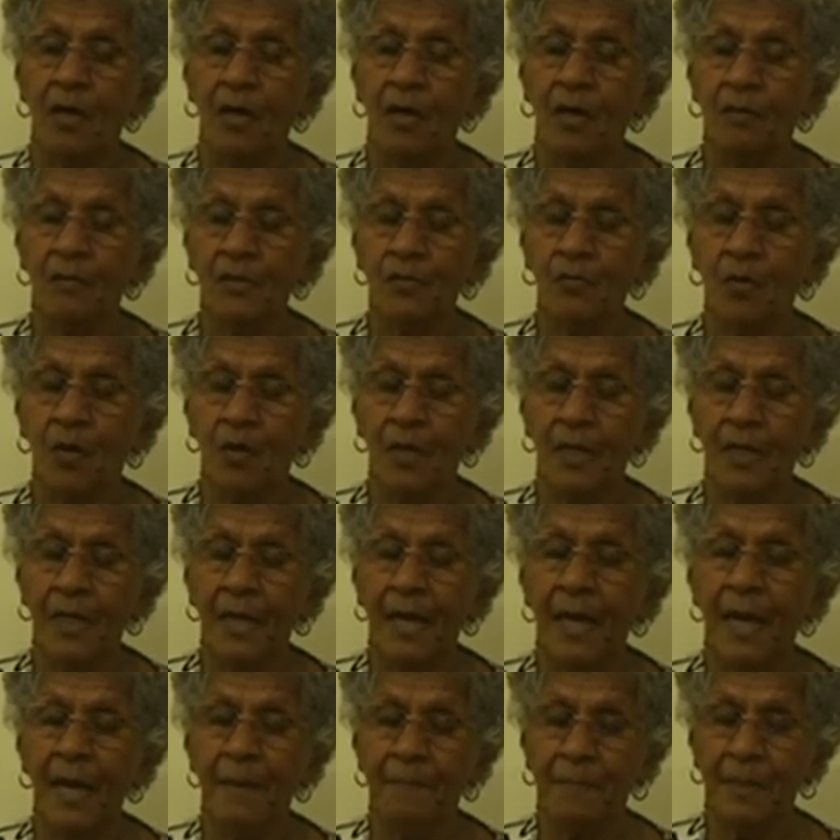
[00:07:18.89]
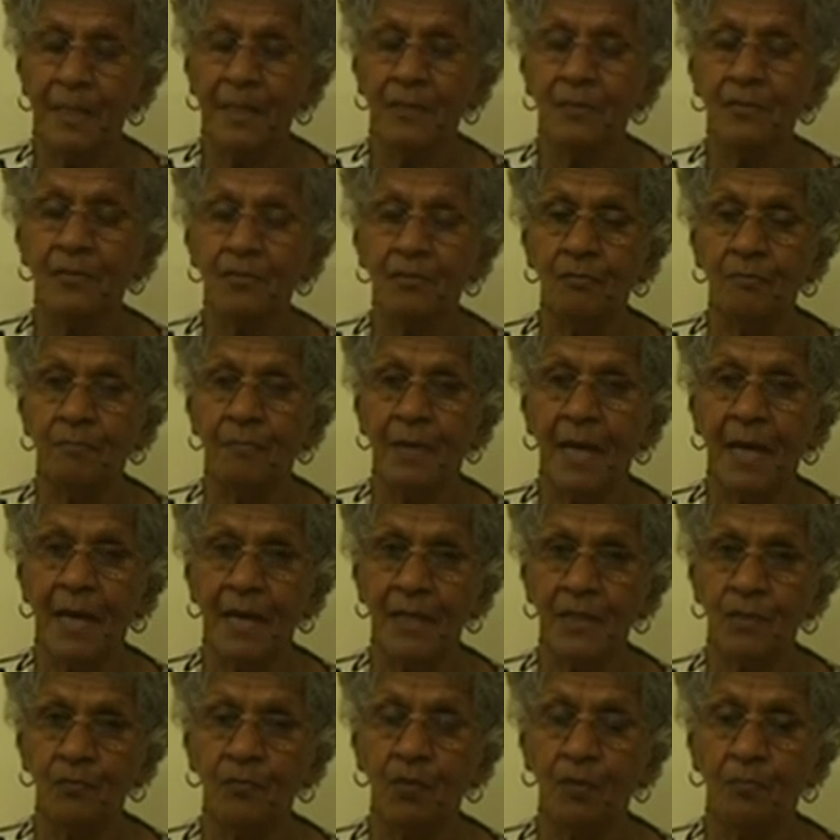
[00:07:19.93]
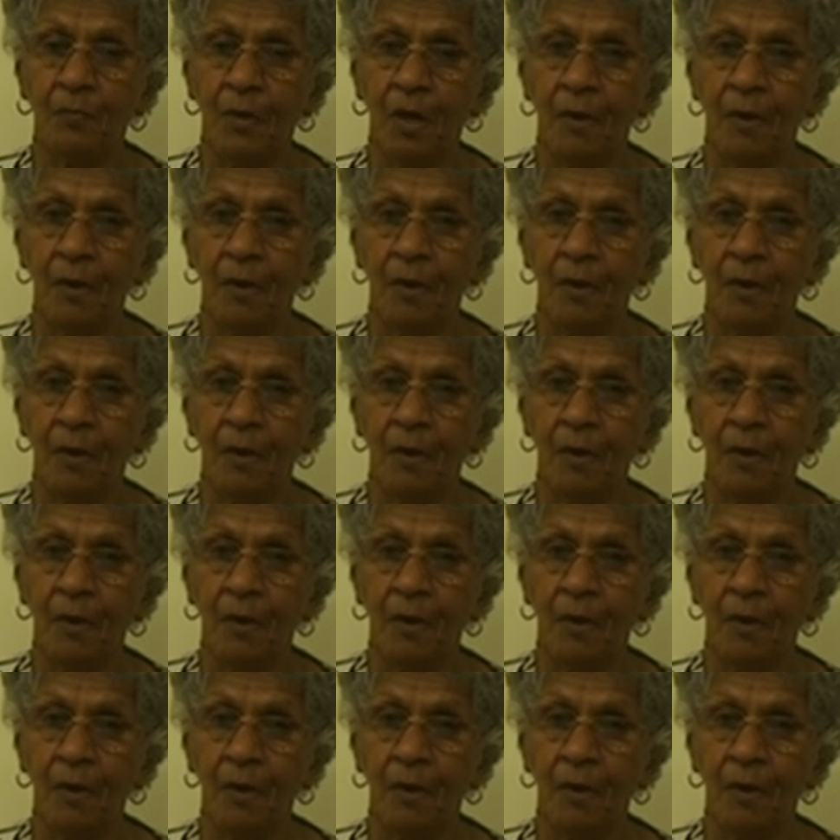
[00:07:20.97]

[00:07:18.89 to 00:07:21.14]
I was quite happy to march with